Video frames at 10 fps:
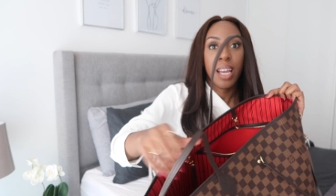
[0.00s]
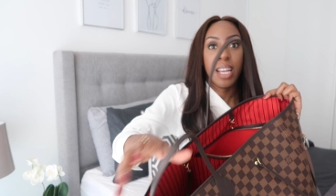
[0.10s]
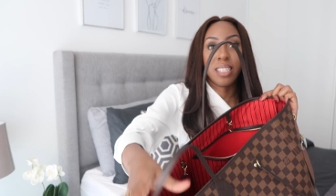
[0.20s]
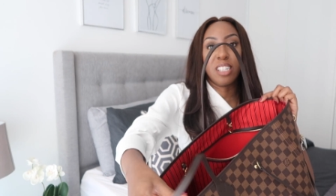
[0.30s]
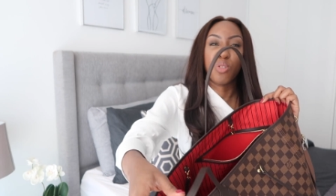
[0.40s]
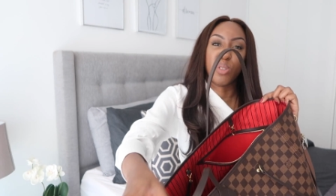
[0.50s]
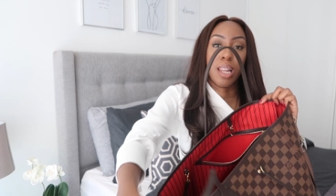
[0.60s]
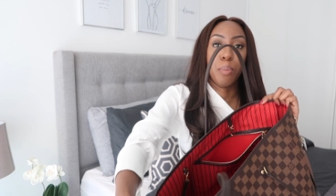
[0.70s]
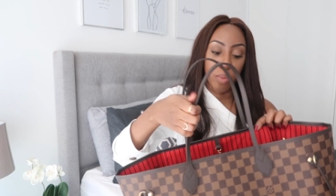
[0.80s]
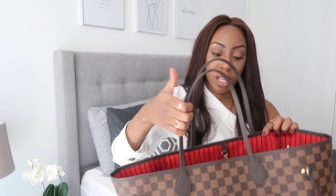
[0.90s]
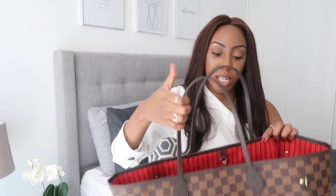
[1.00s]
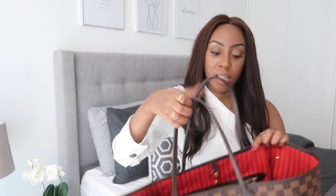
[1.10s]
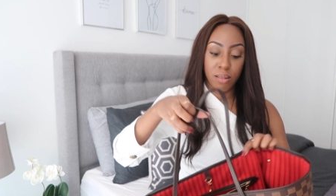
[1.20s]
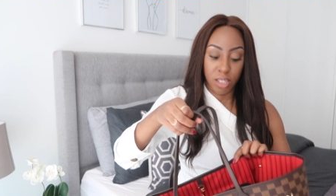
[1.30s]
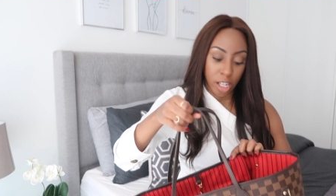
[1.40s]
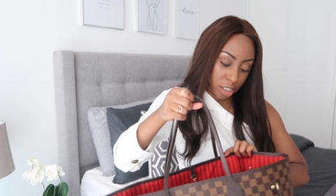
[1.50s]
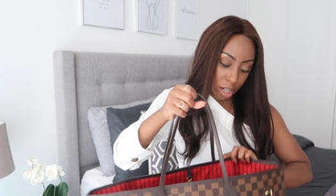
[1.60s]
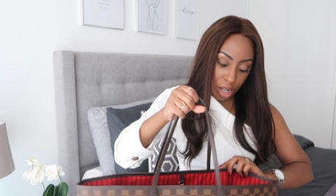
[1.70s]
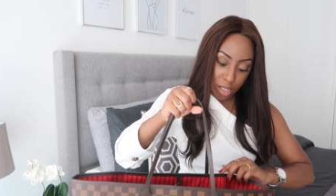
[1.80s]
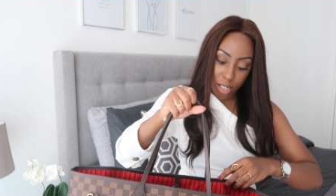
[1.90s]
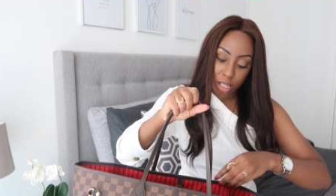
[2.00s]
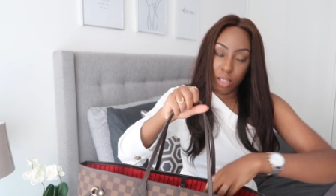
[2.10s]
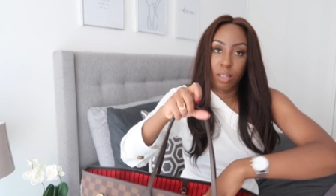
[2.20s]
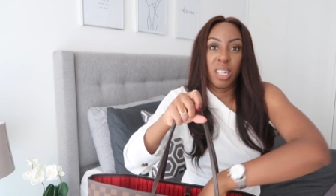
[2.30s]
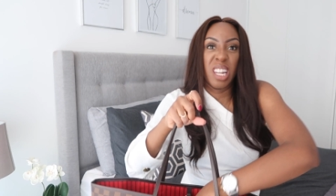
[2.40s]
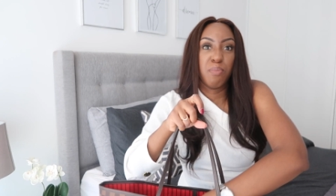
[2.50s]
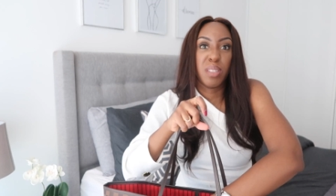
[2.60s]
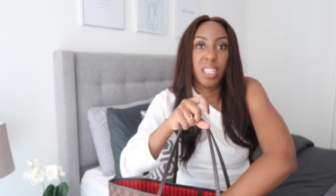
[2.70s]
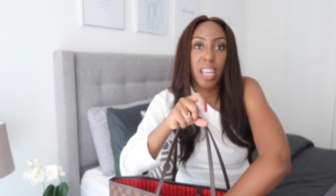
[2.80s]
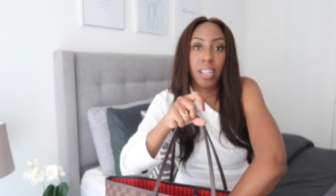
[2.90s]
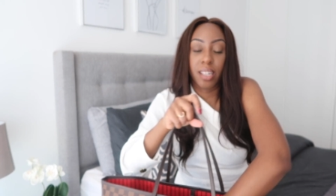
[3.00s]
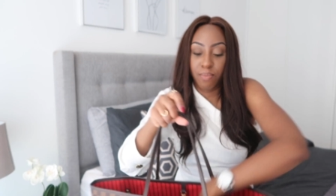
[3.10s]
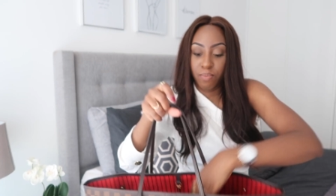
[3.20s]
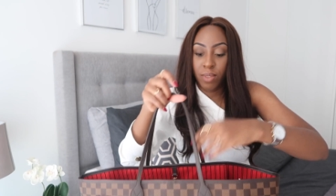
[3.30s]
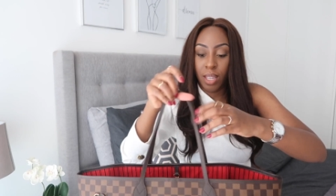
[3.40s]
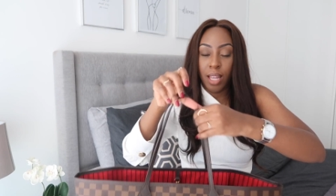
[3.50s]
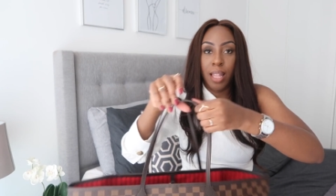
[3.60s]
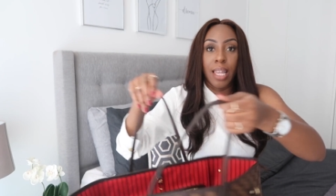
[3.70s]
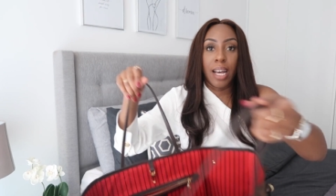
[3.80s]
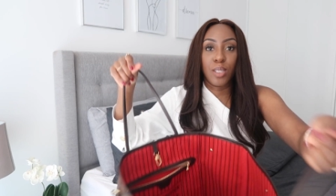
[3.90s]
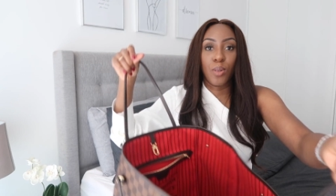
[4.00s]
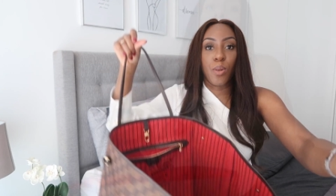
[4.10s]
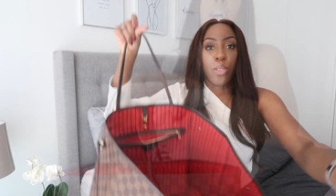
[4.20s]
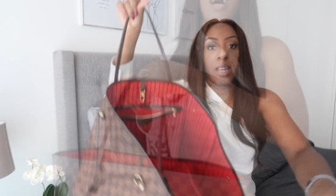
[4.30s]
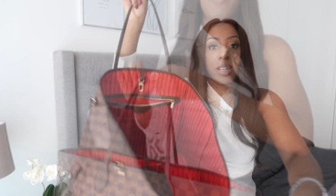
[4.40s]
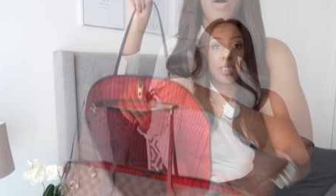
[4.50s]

essentials in, like money, sunglasses, lipstick, that sort of thing.